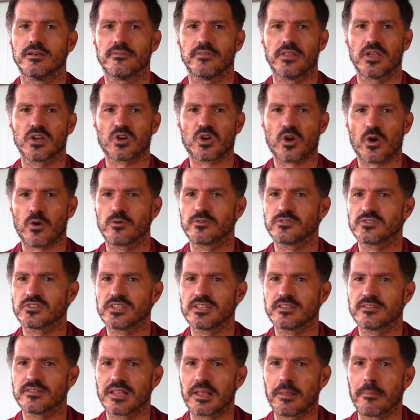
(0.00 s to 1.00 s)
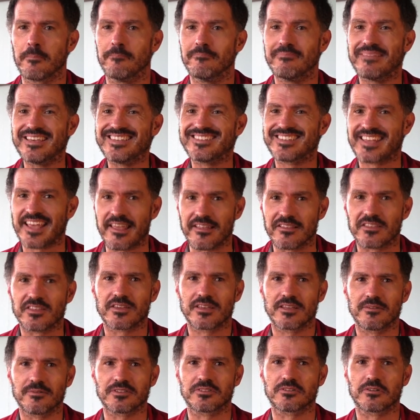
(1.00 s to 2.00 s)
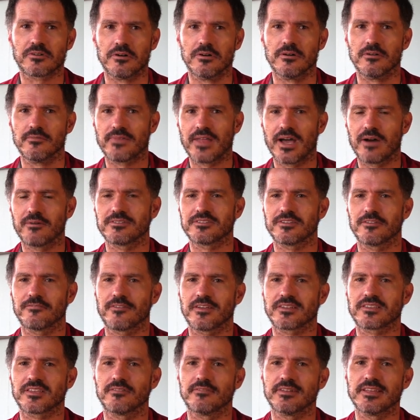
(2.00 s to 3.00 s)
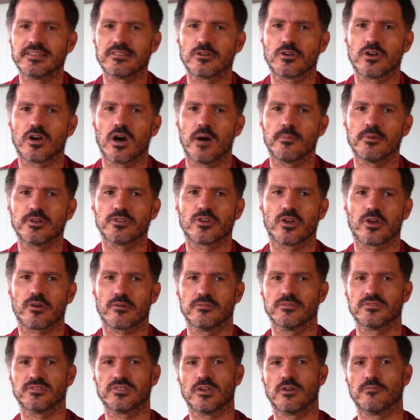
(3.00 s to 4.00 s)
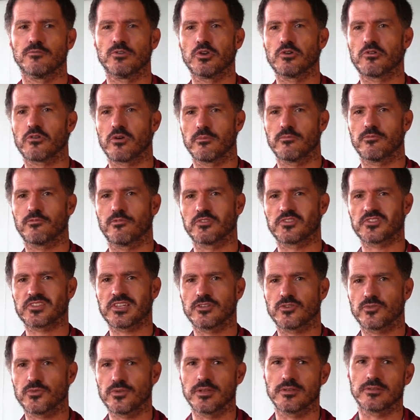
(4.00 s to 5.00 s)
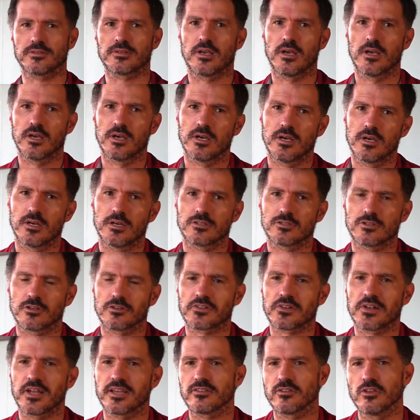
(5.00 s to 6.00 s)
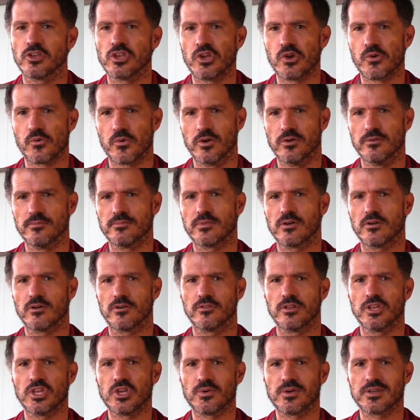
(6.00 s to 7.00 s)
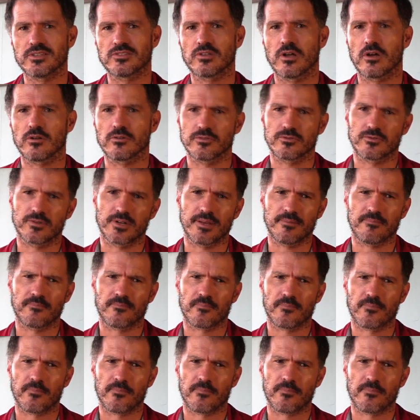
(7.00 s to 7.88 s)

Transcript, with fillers: Their currency, the Byzant, was called, that was effectively the common currency of Europe for centuries, just like the euro or the US dollar today.